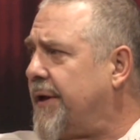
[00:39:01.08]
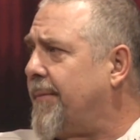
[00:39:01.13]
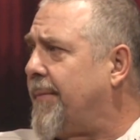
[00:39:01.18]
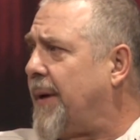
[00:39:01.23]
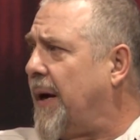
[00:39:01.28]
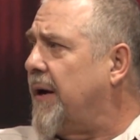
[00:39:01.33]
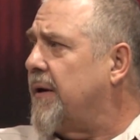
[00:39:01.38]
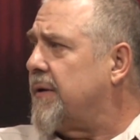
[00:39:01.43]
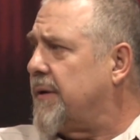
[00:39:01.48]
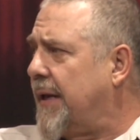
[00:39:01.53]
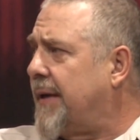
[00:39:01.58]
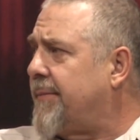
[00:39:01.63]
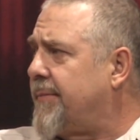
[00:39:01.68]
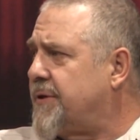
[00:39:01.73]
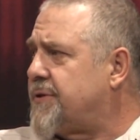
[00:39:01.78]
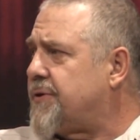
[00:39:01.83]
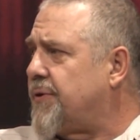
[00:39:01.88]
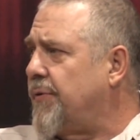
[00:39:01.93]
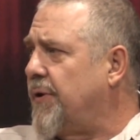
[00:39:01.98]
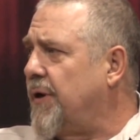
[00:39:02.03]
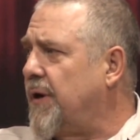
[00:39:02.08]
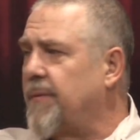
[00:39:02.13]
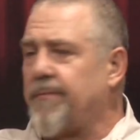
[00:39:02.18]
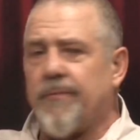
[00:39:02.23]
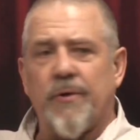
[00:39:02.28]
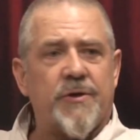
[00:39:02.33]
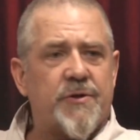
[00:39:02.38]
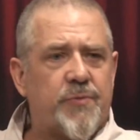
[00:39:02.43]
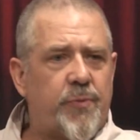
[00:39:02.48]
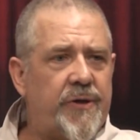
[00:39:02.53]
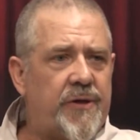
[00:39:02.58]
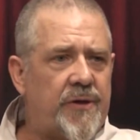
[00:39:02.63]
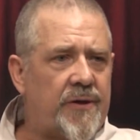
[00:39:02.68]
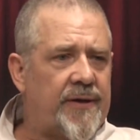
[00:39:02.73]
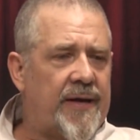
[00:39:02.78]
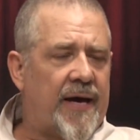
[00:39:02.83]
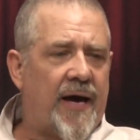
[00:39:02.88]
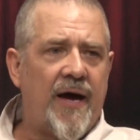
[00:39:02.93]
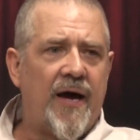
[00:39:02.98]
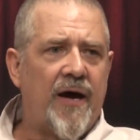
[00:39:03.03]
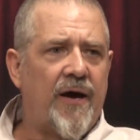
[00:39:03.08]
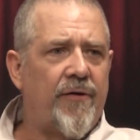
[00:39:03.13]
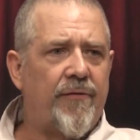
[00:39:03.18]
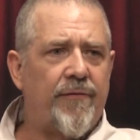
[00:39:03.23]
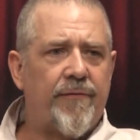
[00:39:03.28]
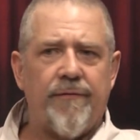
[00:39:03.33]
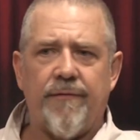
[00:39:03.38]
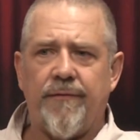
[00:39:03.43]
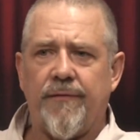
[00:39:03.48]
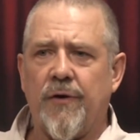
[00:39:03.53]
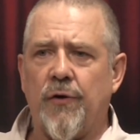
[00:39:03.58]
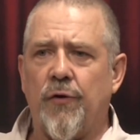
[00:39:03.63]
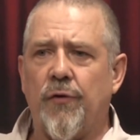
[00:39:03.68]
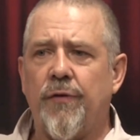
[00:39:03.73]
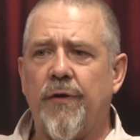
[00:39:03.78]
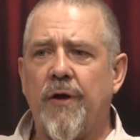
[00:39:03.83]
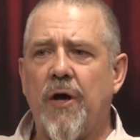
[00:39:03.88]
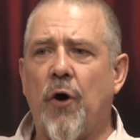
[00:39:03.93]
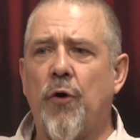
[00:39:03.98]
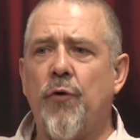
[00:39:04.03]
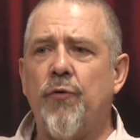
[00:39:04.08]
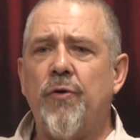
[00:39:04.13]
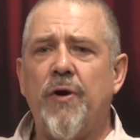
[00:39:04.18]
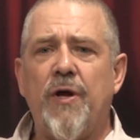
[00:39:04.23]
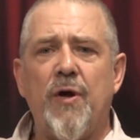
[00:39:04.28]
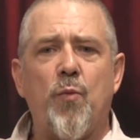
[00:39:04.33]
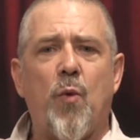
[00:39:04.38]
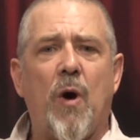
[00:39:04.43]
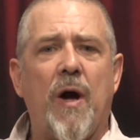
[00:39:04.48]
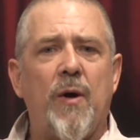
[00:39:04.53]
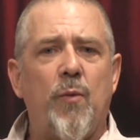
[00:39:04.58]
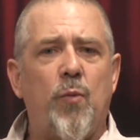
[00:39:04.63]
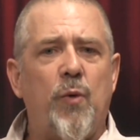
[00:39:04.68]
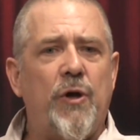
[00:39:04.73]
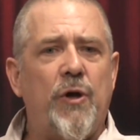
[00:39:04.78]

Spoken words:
about Les Miserables because we didn't have, the only way